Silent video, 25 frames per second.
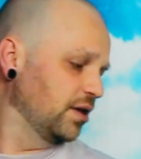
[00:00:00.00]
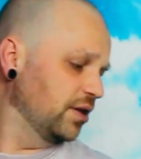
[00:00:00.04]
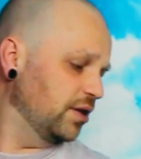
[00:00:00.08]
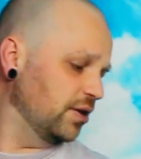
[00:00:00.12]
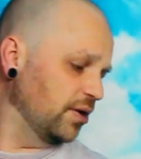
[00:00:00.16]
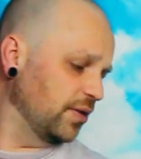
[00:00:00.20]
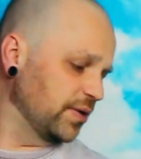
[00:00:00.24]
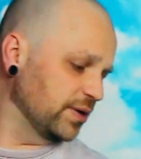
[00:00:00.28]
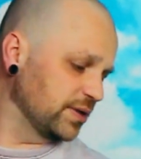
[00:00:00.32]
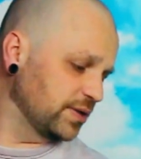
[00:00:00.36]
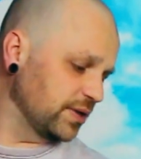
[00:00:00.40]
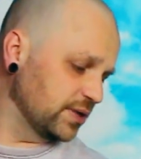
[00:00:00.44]
you
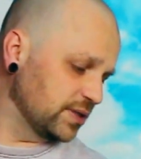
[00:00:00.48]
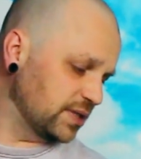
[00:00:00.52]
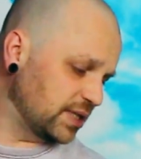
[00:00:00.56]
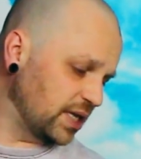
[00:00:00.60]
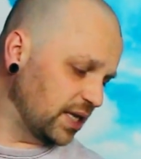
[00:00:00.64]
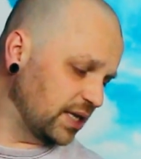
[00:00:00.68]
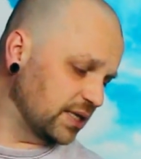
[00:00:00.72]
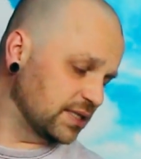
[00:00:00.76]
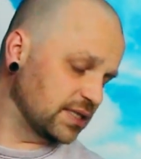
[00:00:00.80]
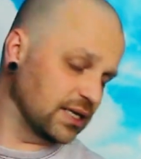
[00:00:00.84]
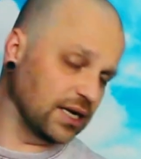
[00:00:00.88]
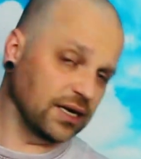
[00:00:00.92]
know, there's
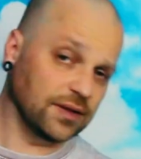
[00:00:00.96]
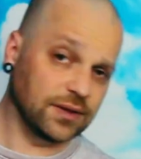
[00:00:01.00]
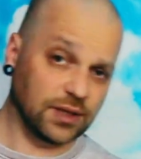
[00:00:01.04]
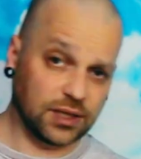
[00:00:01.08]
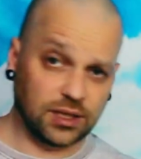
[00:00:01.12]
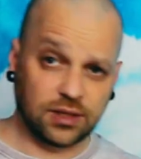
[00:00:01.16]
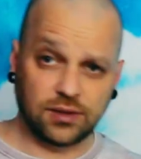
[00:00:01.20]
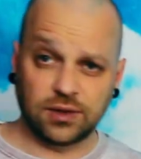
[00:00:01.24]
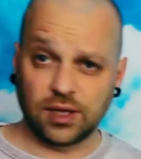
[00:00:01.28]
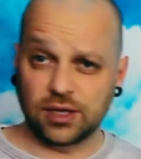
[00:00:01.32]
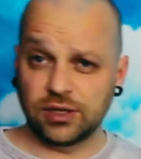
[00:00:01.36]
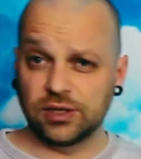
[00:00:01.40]
things there that
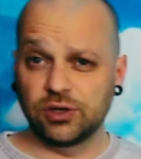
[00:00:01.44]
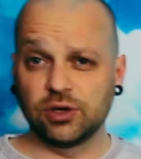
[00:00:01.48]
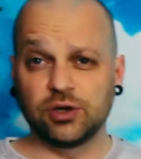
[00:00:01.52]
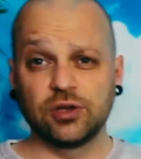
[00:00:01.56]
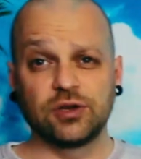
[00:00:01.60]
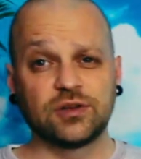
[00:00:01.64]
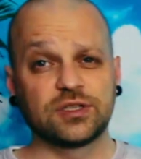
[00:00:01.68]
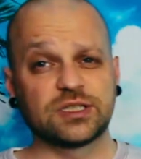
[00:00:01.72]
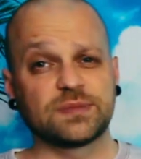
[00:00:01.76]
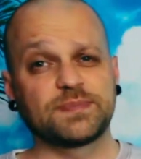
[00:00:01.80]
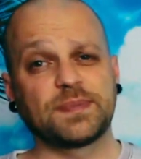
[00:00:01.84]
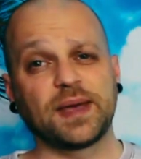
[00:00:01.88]
you
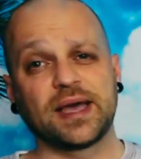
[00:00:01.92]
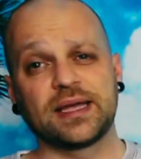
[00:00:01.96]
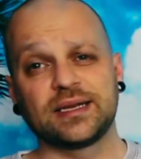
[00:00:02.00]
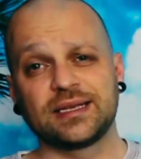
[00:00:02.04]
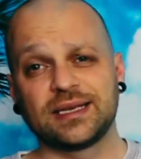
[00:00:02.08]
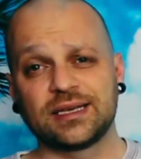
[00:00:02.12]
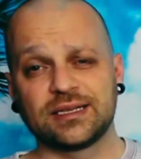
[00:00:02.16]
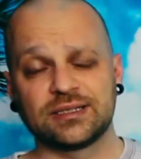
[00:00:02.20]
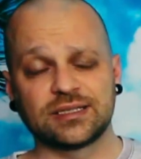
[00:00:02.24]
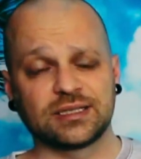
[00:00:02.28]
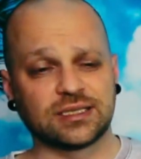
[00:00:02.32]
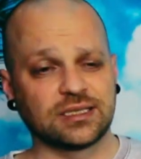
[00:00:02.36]
could spend
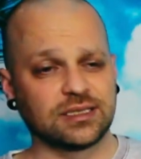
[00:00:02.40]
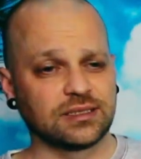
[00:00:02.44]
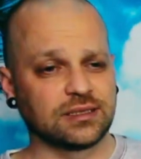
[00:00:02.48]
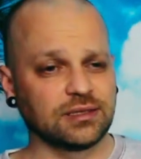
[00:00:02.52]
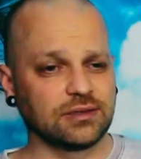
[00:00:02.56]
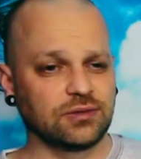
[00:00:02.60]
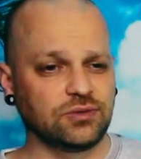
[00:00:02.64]
ages